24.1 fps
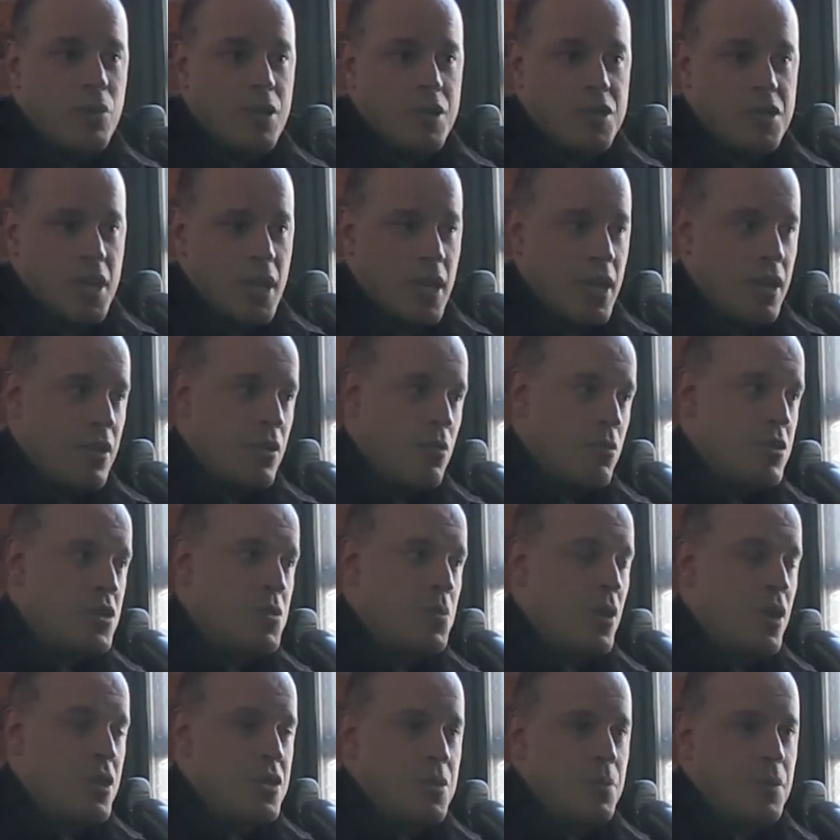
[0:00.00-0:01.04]
which had the
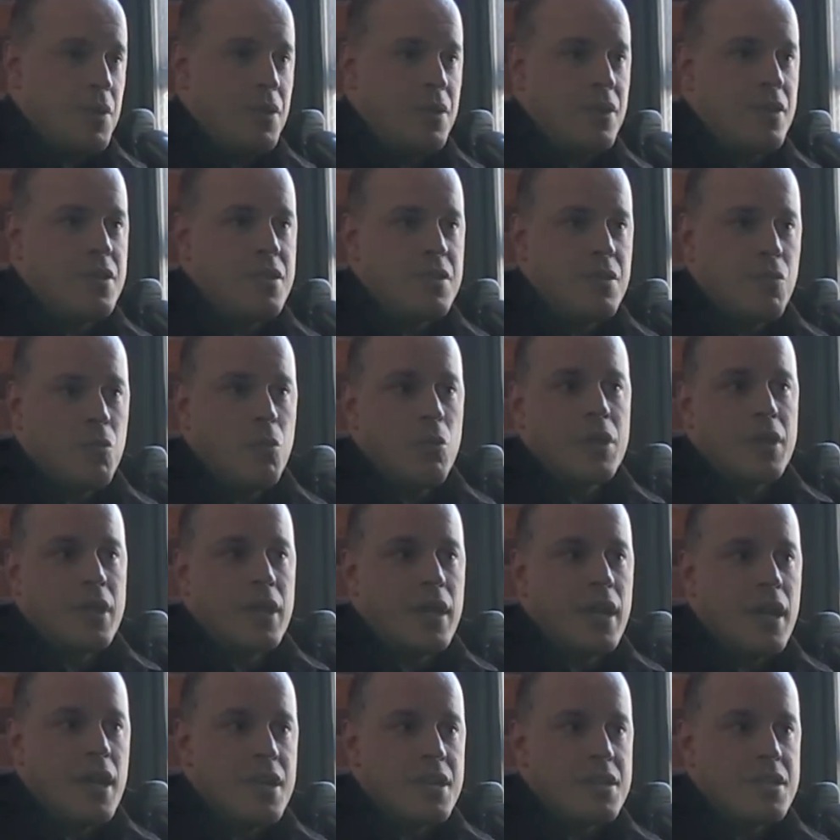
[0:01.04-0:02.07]
responsibilities of
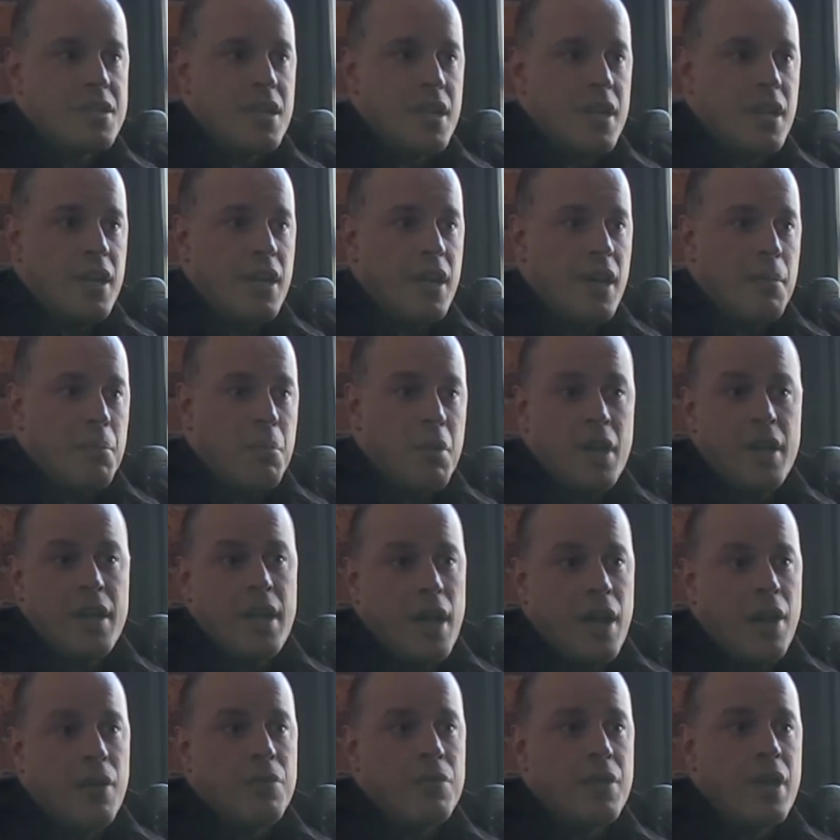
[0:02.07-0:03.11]
working as a
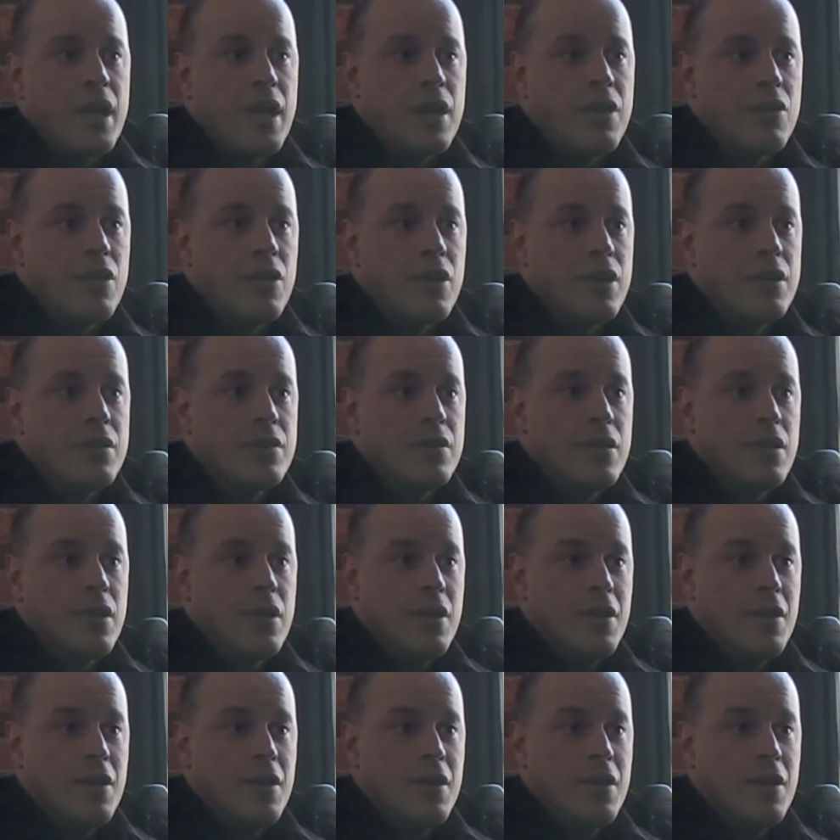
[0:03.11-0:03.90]
bloodhound handler.